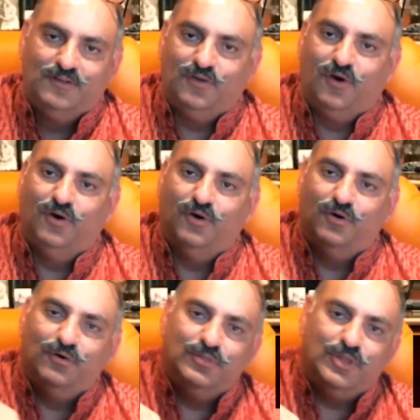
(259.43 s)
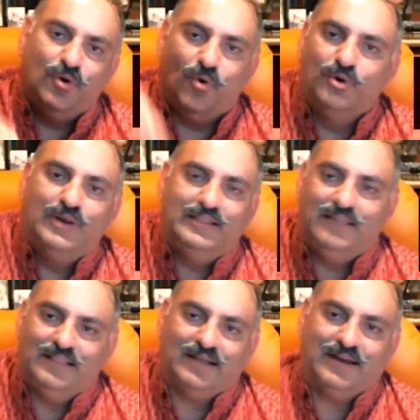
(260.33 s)
So the only
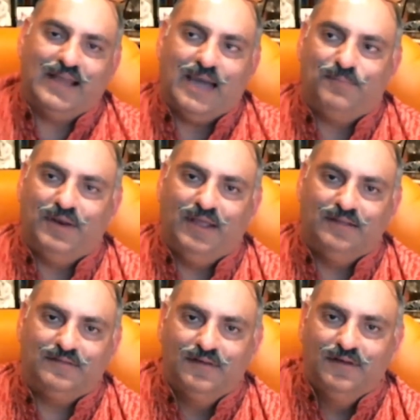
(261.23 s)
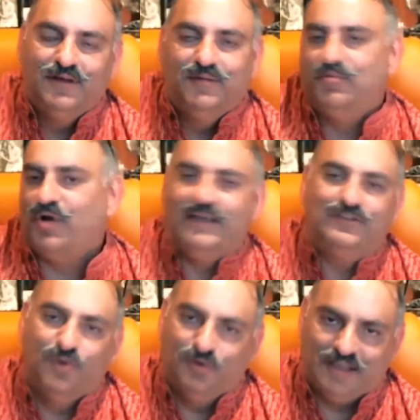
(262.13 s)
thing that can happen is price
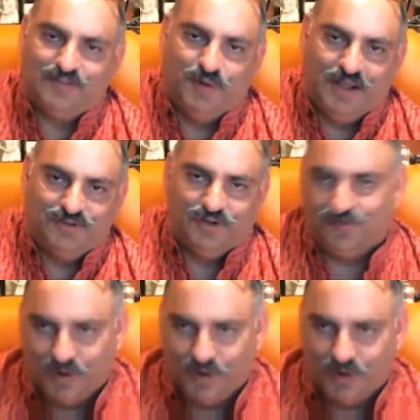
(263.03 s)
goes exponential.